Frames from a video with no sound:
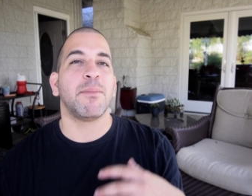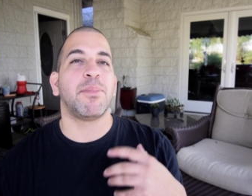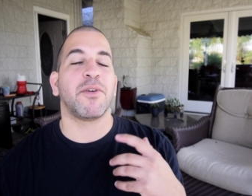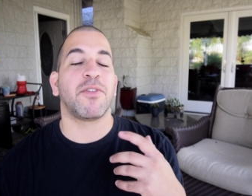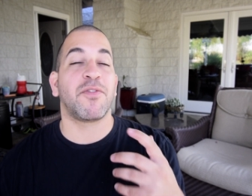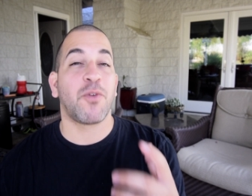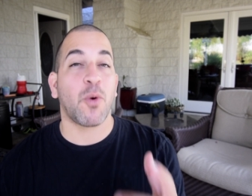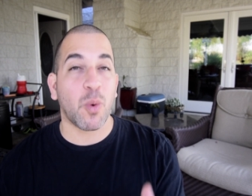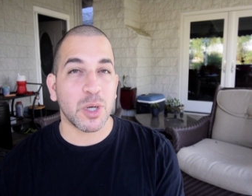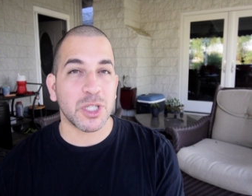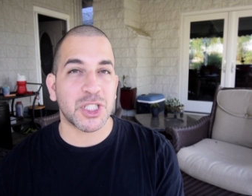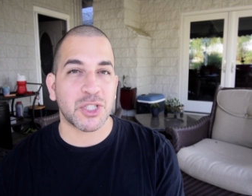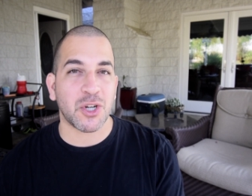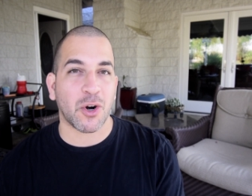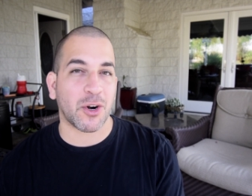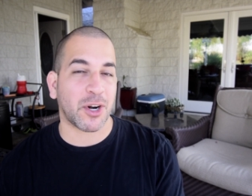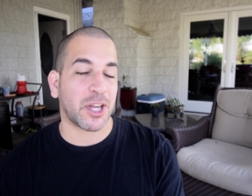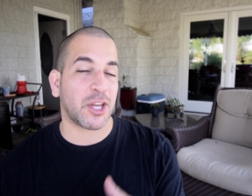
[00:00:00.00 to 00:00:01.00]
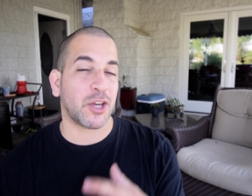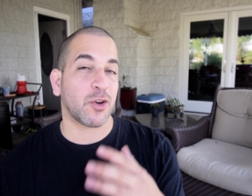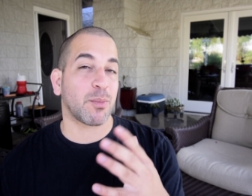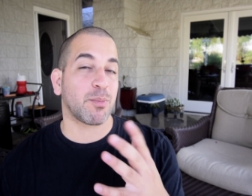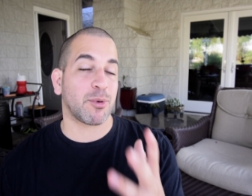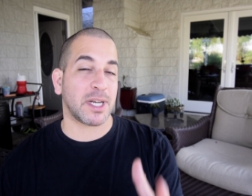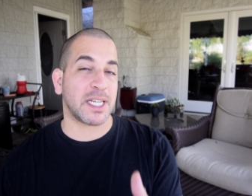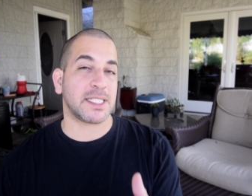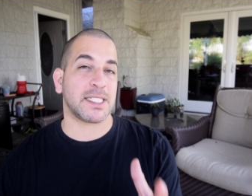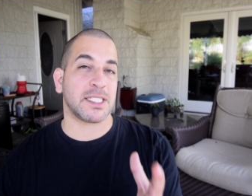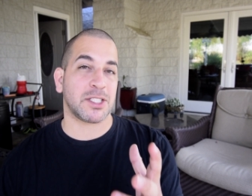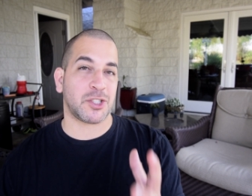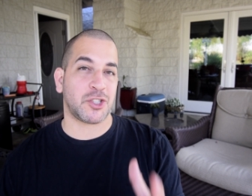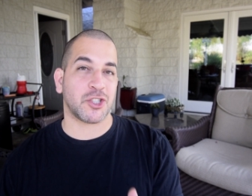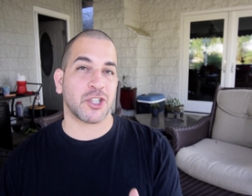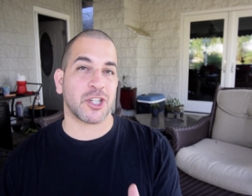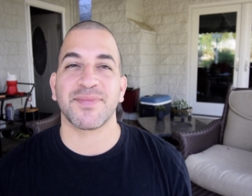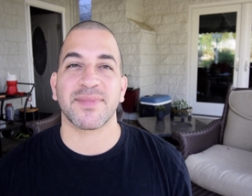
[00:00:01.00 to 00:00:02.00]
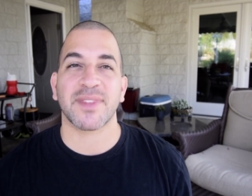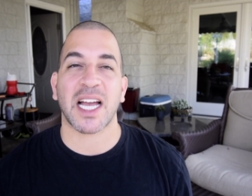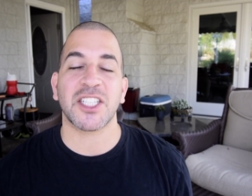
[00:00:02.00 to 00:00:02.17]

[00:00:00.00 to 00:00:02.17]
before starting your braces journey.